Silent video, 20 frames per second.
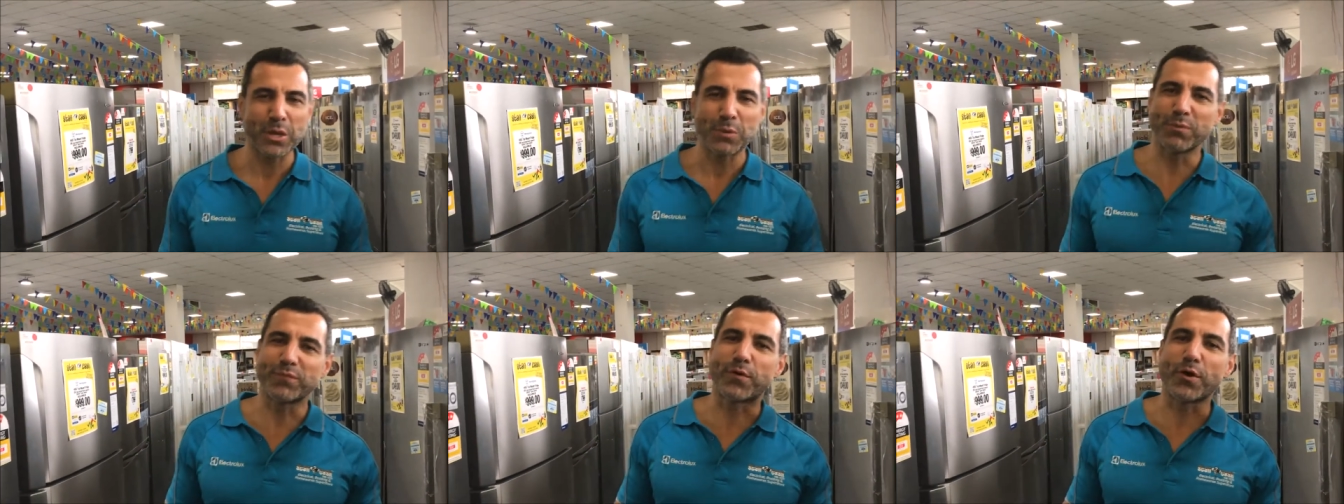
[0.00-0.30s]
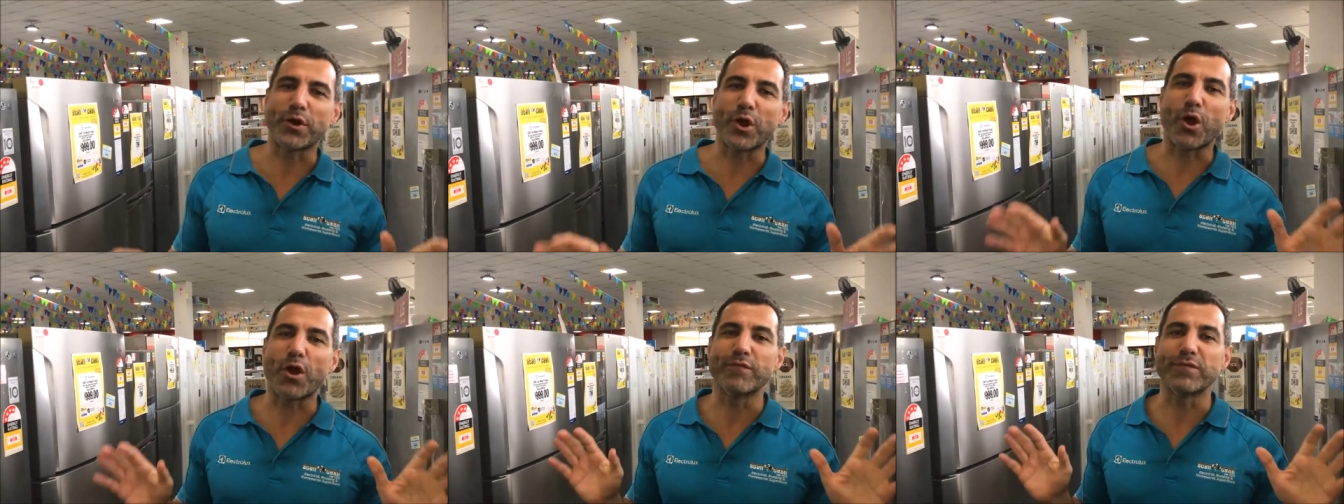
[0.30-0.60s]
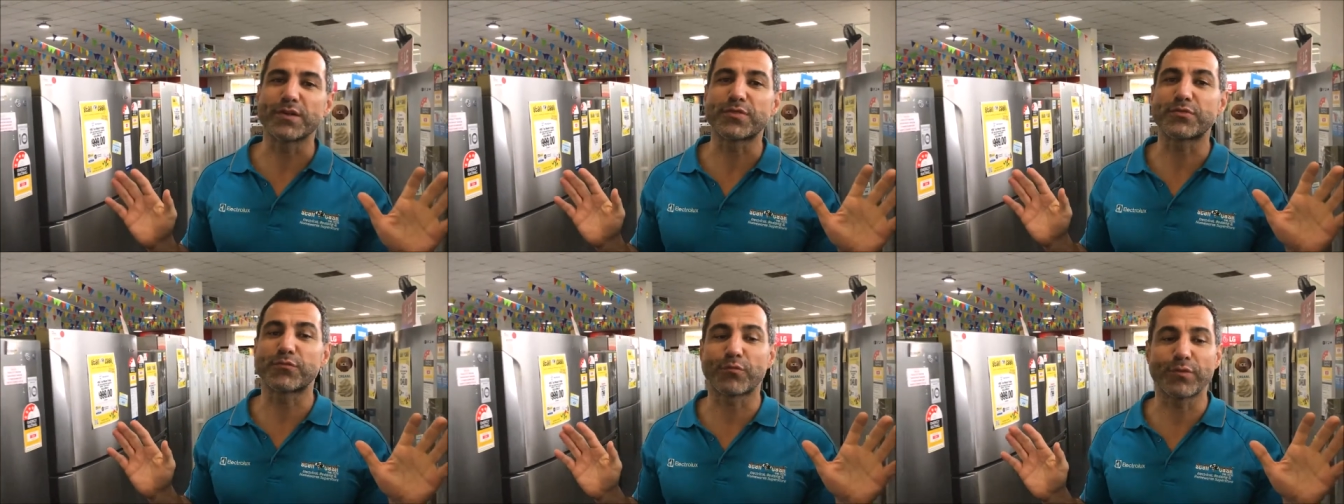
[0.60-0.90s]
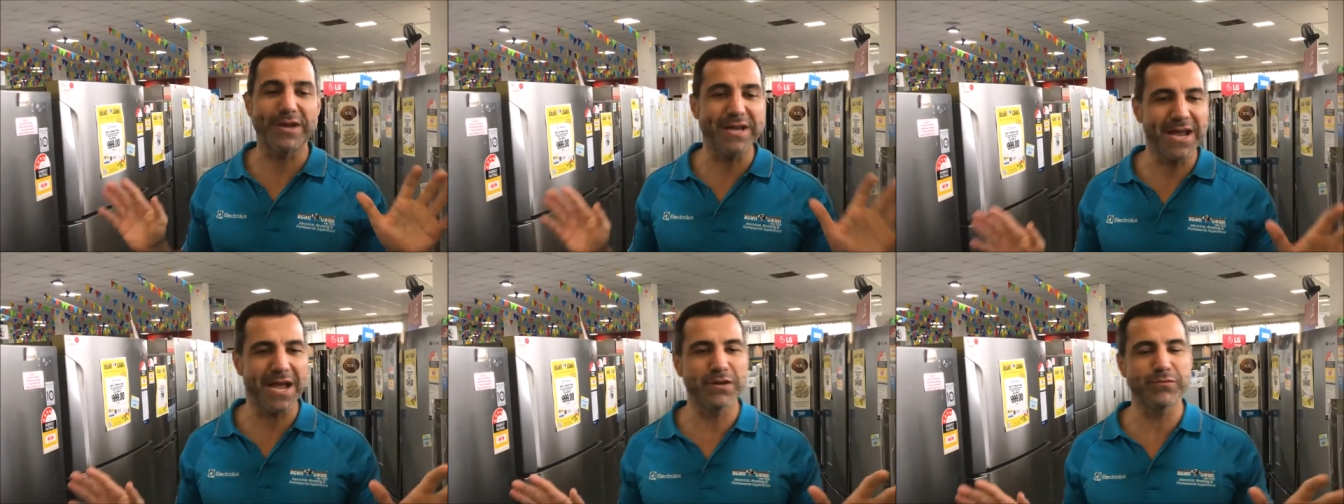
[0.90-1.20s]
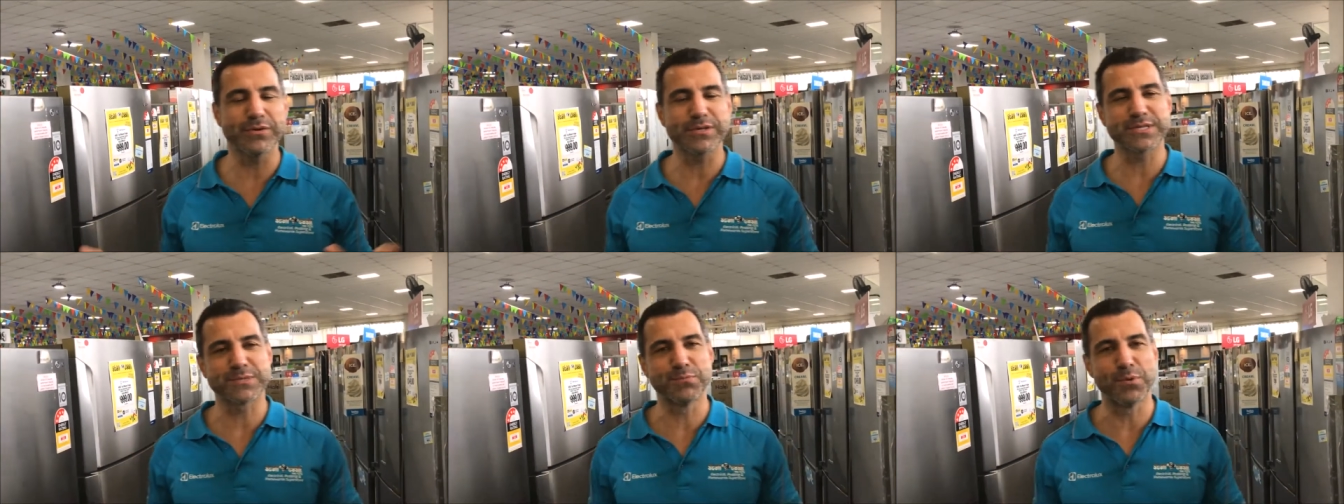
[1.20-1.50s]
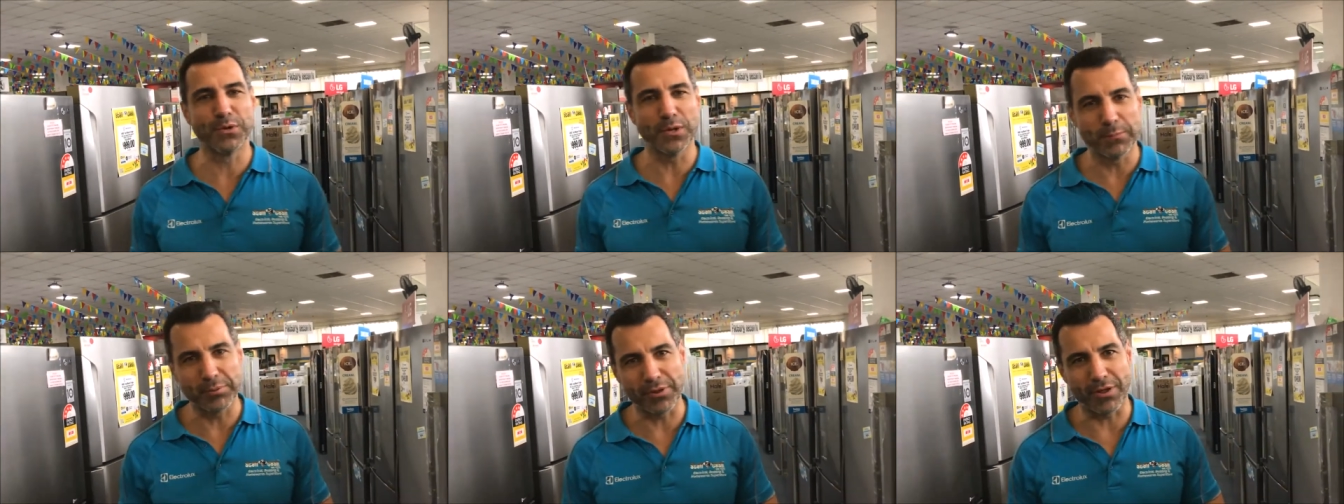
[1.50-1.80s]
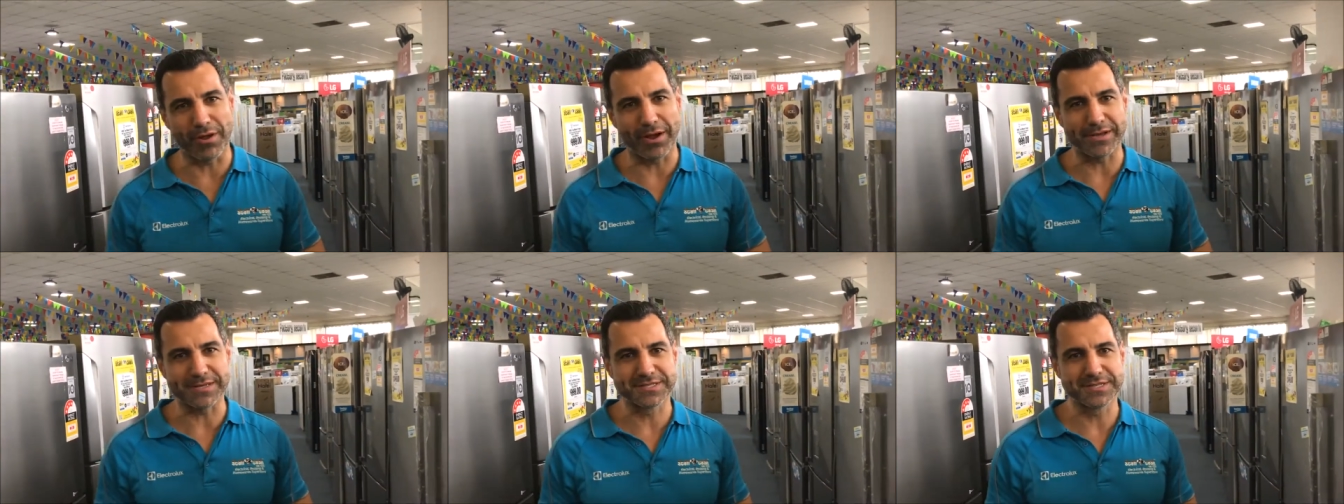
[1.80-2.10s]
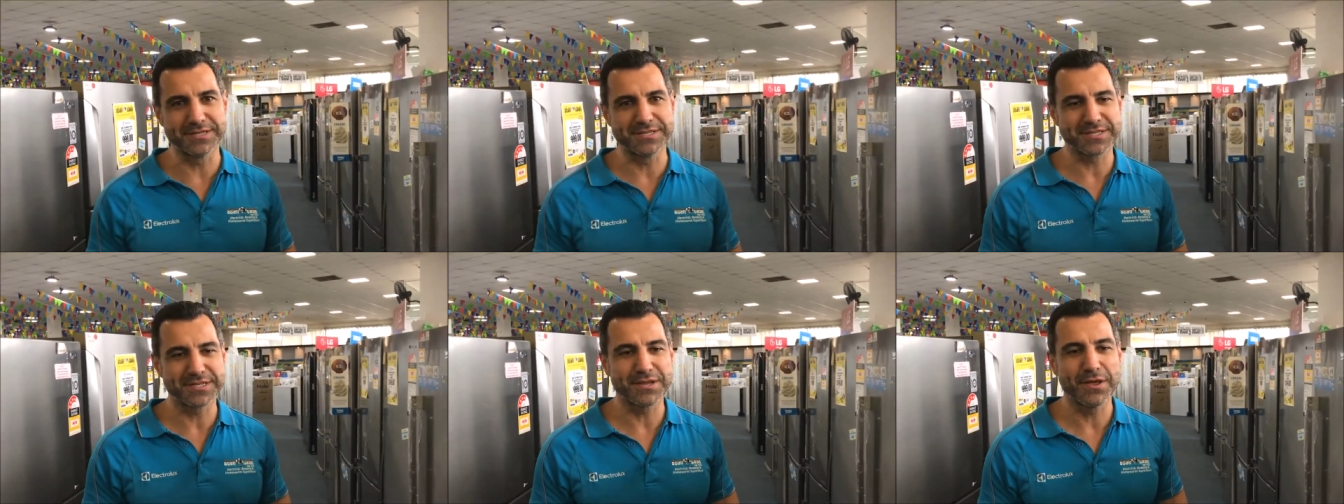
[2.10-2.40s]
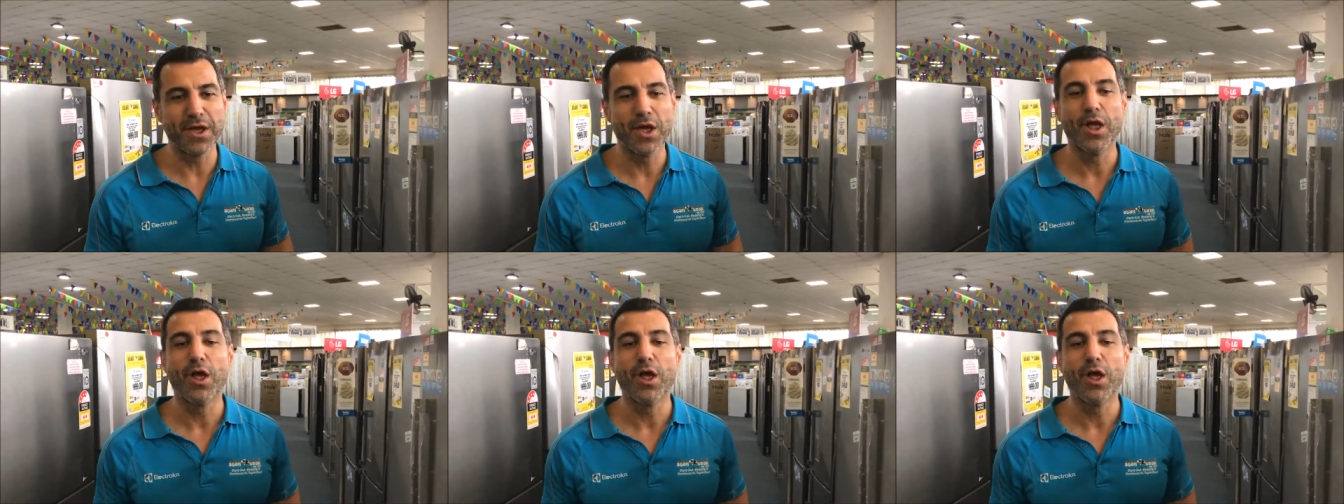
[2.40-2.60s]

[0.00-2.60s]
We've got over 300 small appliances,